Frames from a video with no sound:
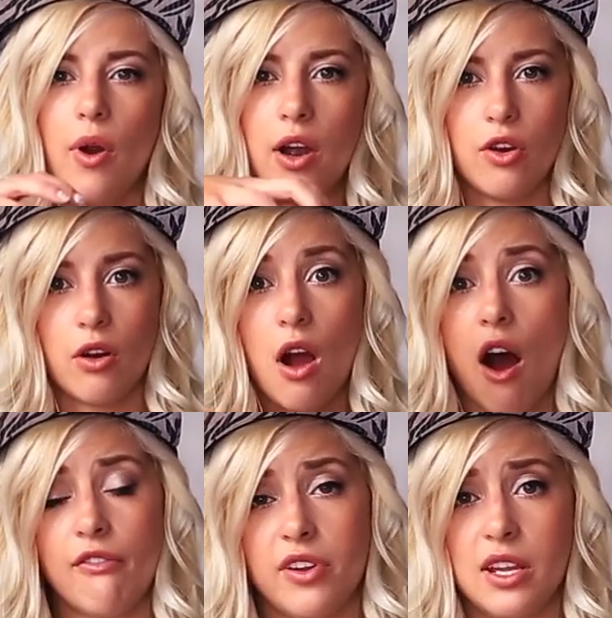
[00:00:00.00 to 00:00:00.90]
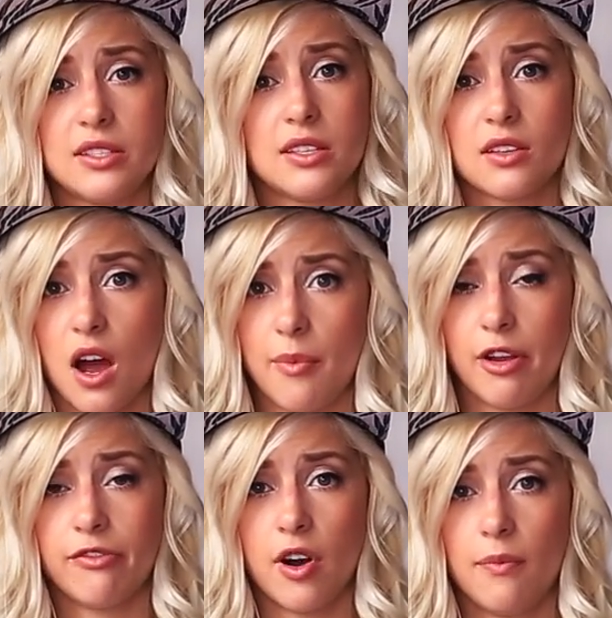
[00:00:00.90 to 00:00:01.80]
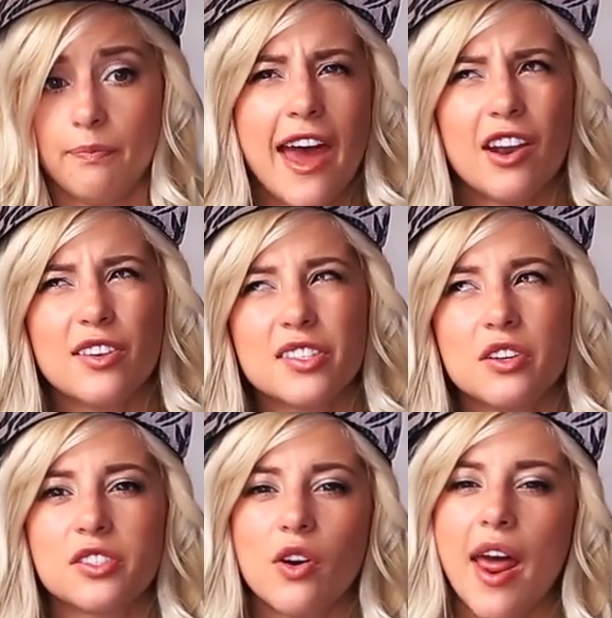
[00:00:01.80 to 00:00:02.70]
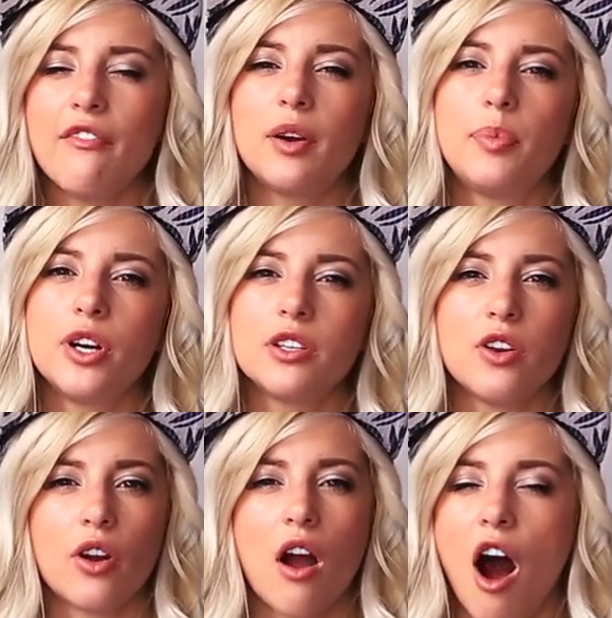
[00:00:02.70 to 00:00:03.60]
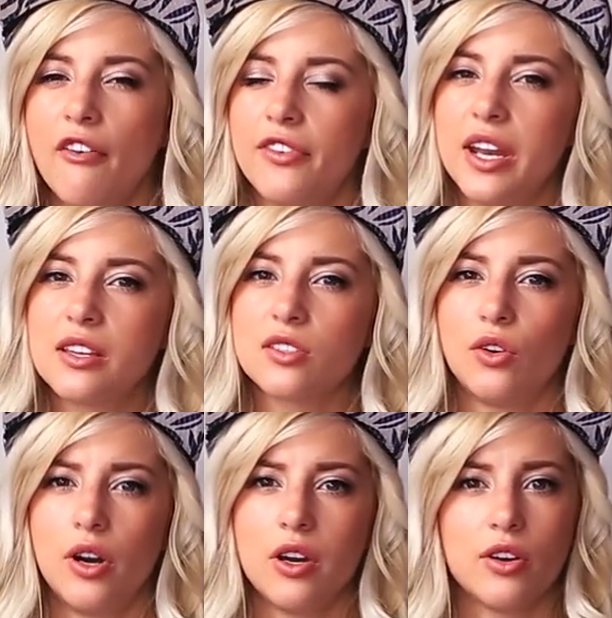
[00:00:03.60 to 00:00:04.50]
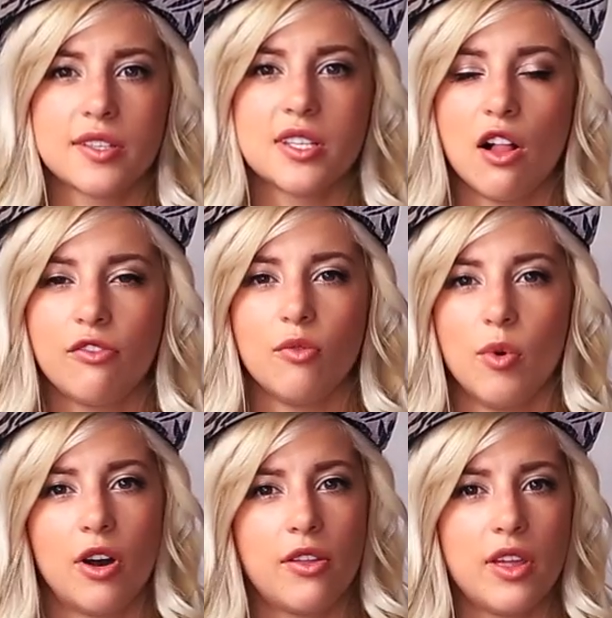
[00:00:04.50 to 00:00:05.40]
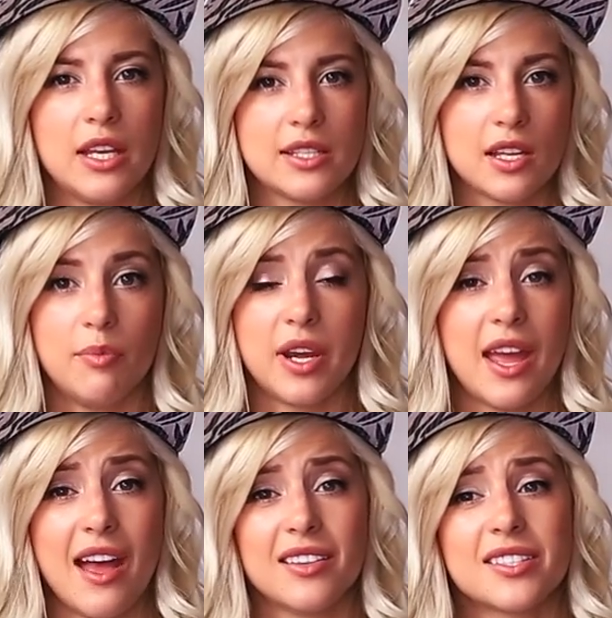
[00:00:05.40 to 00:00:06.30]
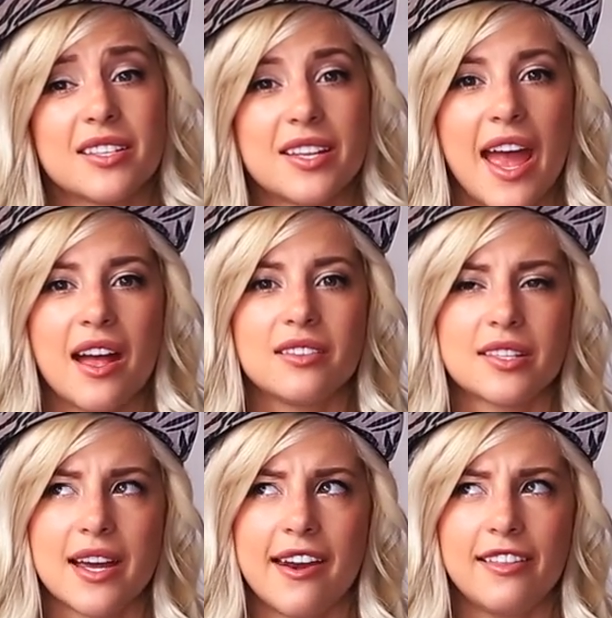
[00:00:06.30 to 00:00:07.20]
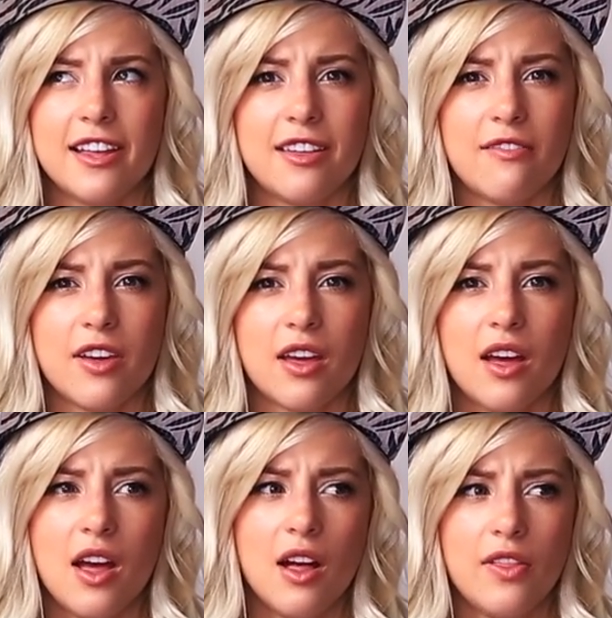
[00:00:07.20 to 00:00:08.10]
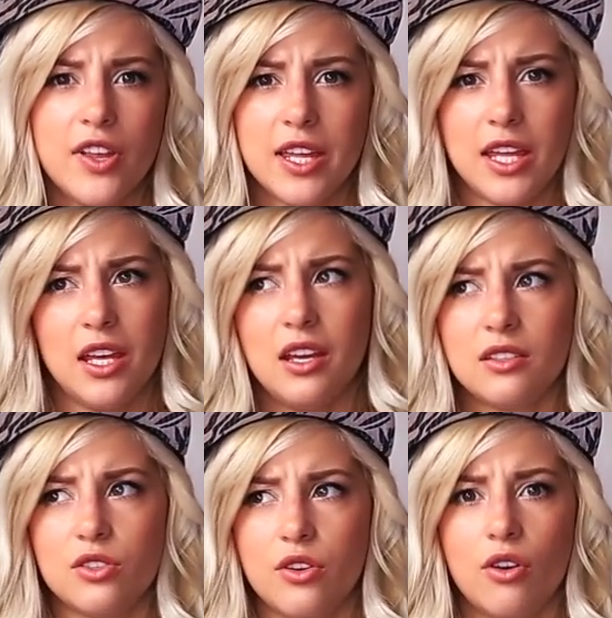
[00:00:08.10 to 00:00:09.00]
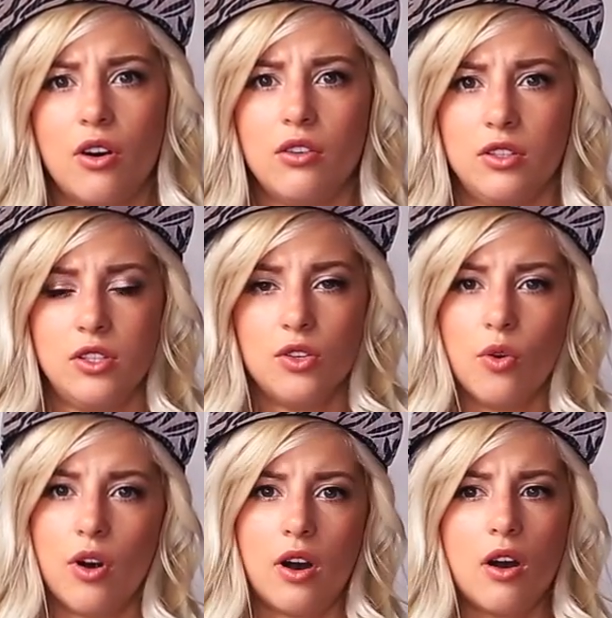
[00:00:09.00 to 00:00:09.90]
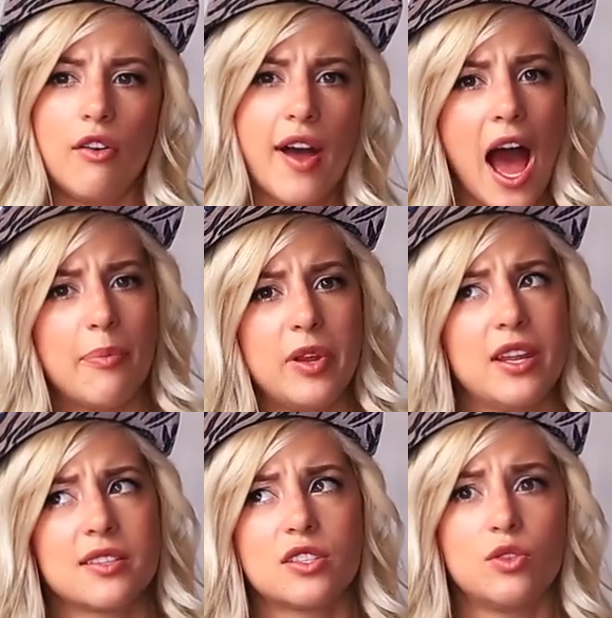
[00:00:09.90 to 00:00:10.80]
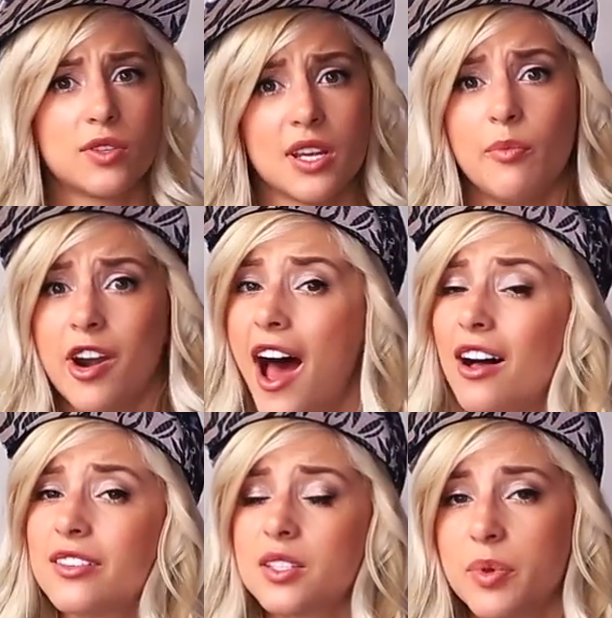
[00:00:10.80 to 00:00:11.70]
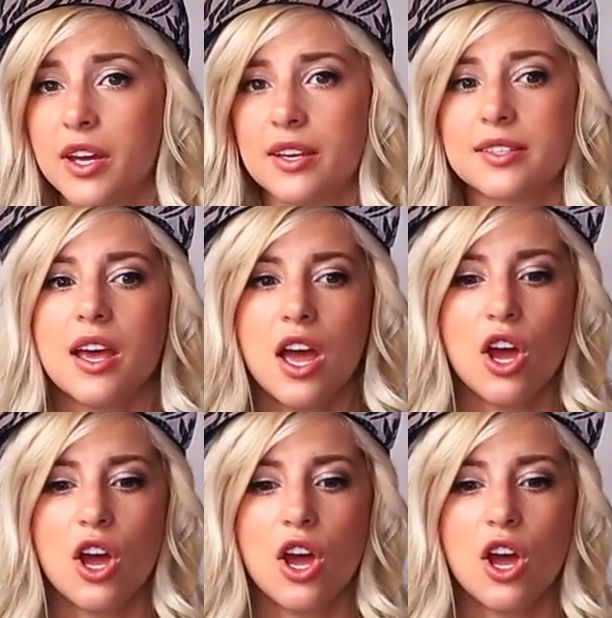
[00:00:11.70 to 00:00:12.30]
where your confidence is coming from. And also, don't ever put your confidence or your self-worth in somebody else's hands. It's kind of like giving the key to your door of happiness to someone else, because